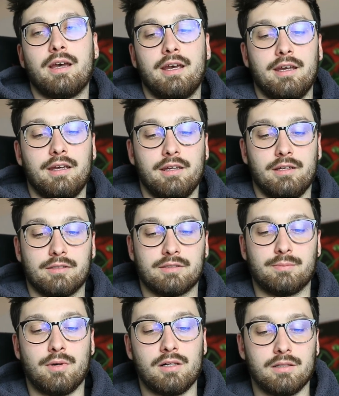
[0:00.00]
a
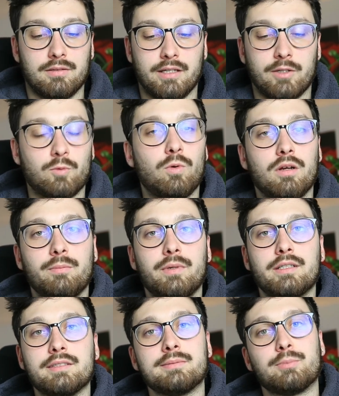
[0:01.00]
small, like 1 minute